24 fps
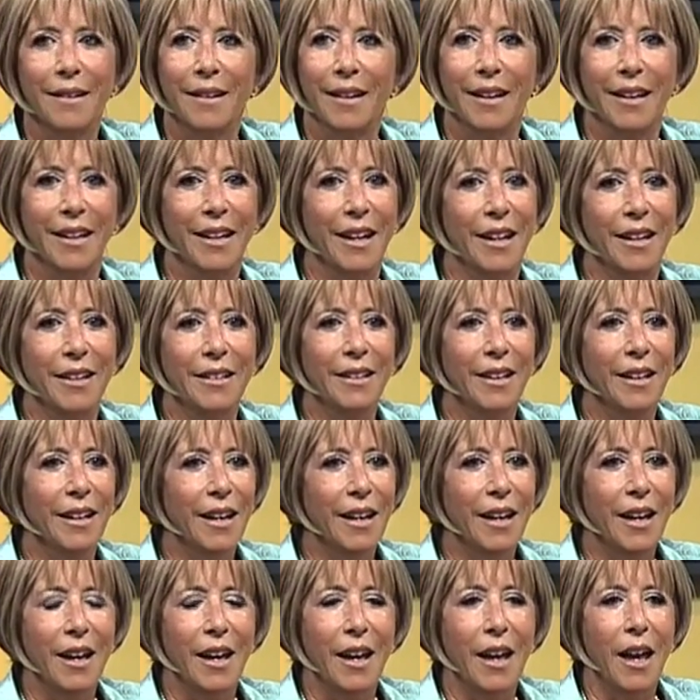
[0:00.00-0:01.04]
again,
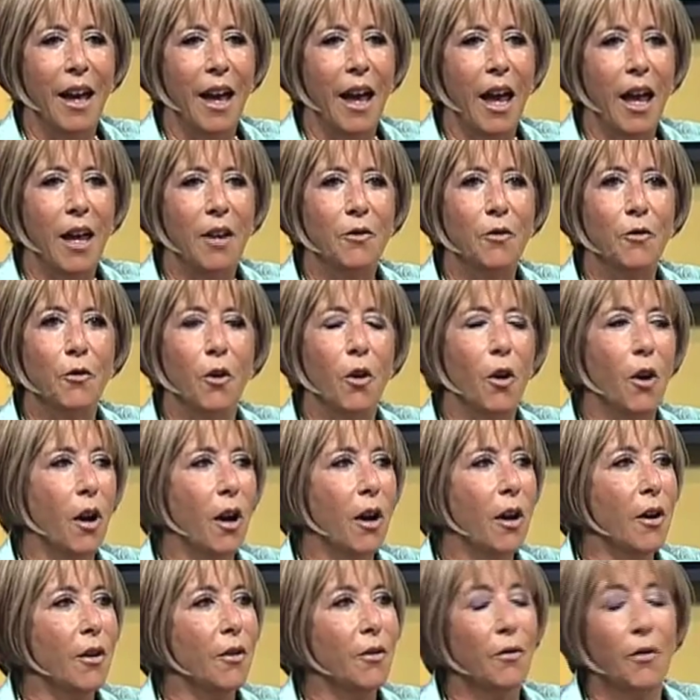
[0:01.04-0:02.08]
and
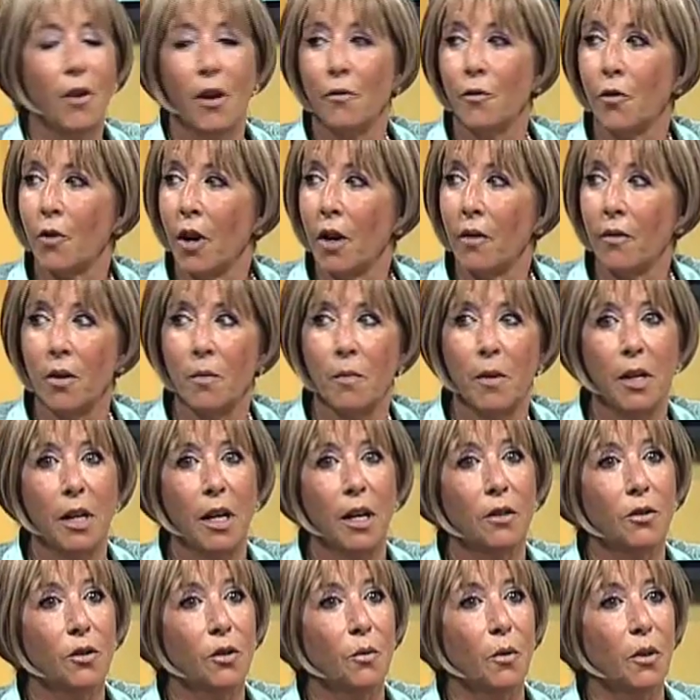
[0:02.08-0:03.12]
for everybody
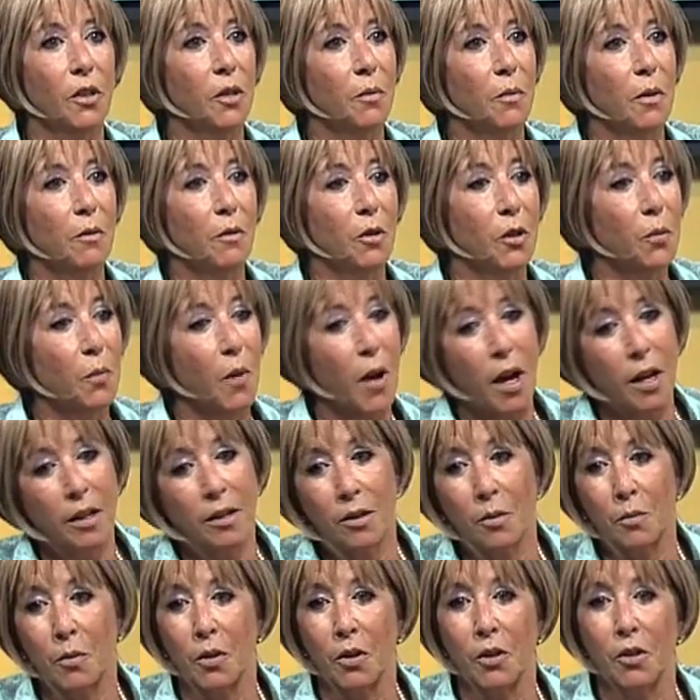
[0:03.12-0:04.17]
else who wants to be
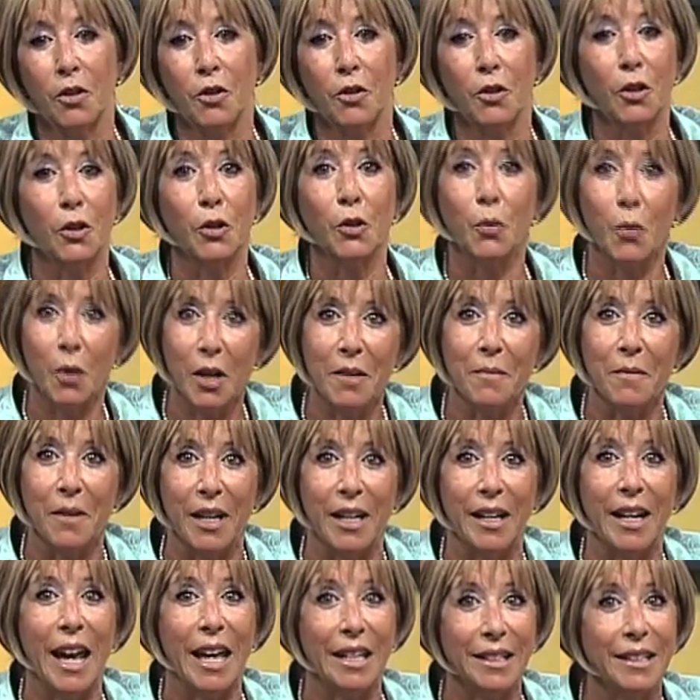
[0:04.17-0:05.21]
responsible, you can tweet me
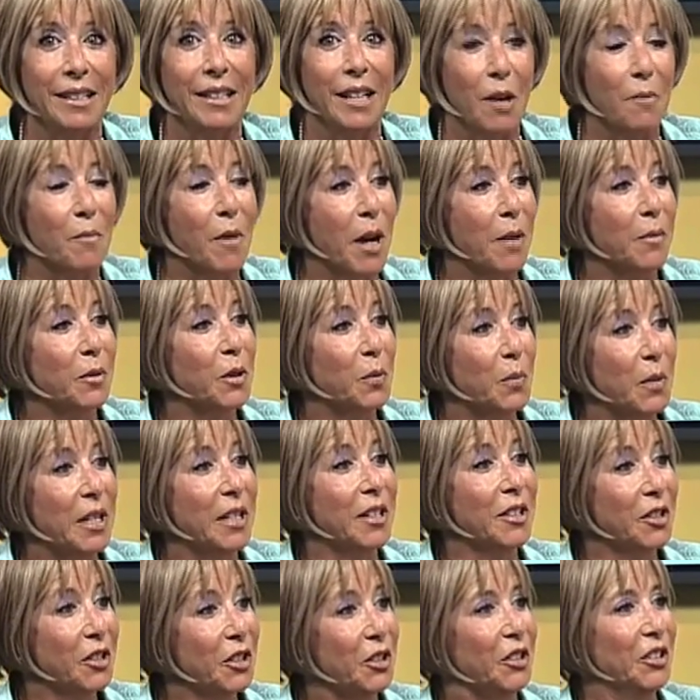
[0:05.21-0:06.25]
at
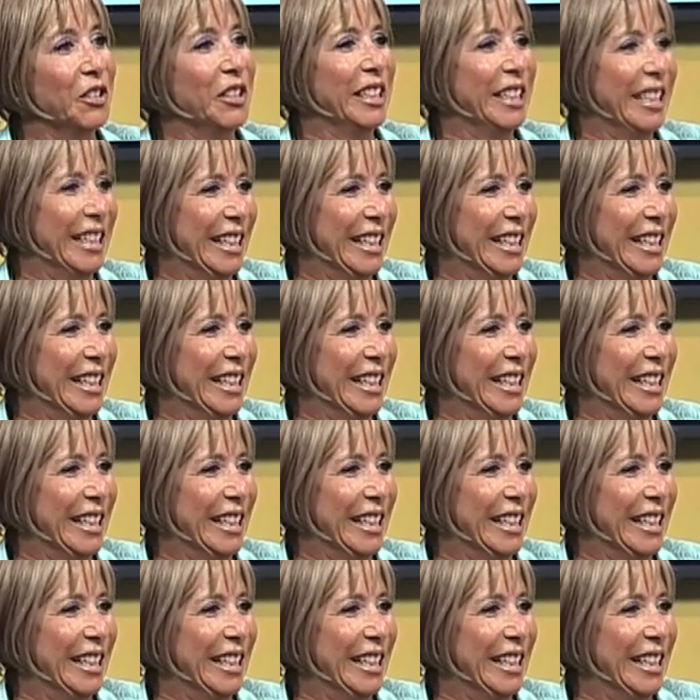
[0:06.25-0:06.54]
stepmomspeaks too.